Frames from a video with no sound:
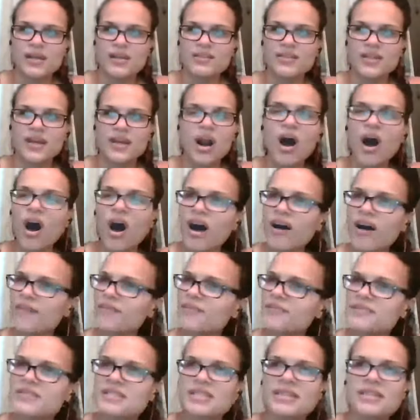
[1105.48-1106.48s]
that
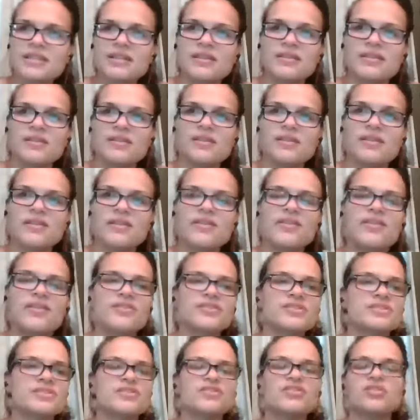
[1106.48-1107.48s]
often there are
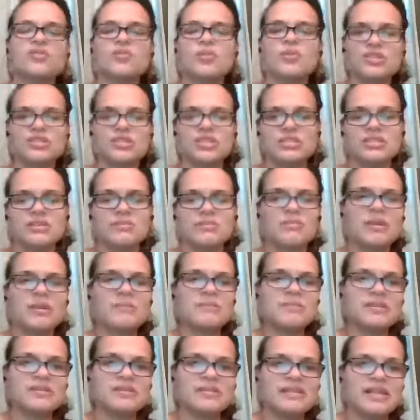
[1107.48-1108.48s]
situations in
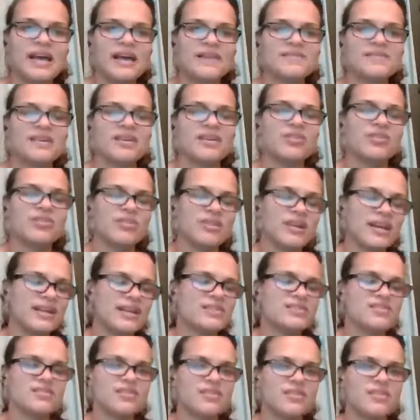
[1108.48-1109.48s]
people's lives that
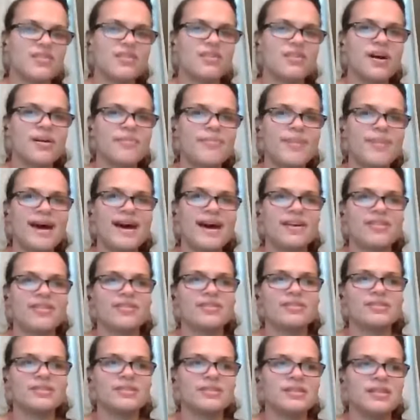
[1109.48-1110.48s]
create certain thought
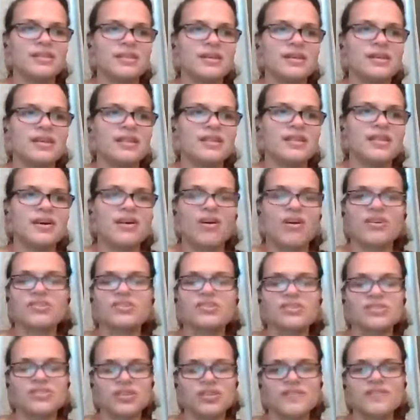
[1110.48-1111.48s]
patterns that aren't
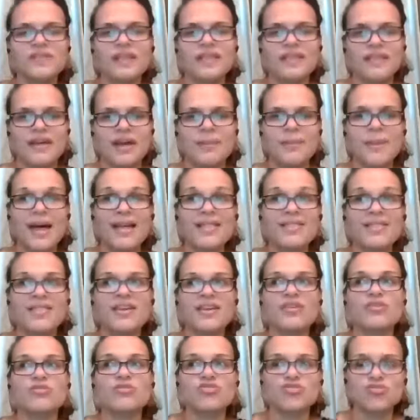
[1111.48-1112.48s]
serving them and
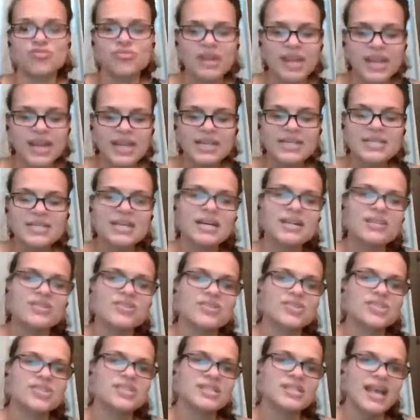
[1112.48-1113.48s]
they are trained to
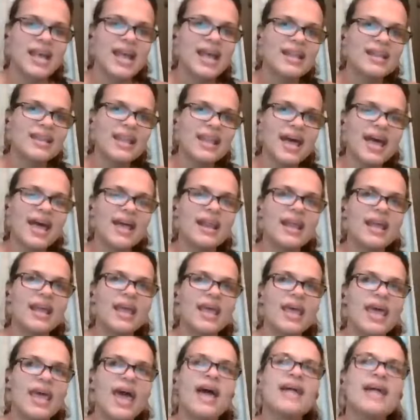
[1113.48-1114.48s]
understand that
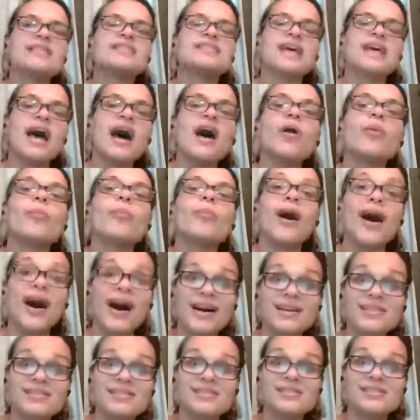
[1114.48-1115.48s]
and to help
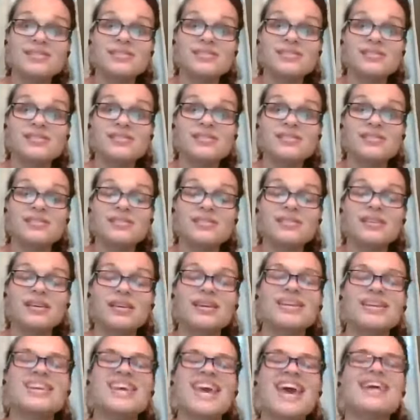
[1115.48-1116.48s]
us
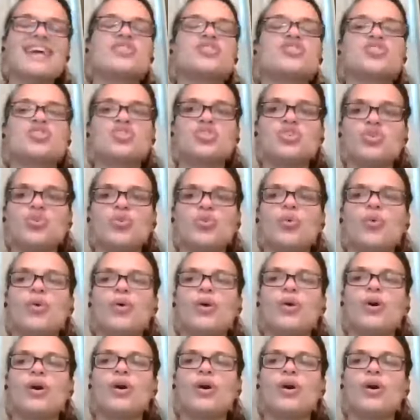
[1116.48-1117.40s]
get to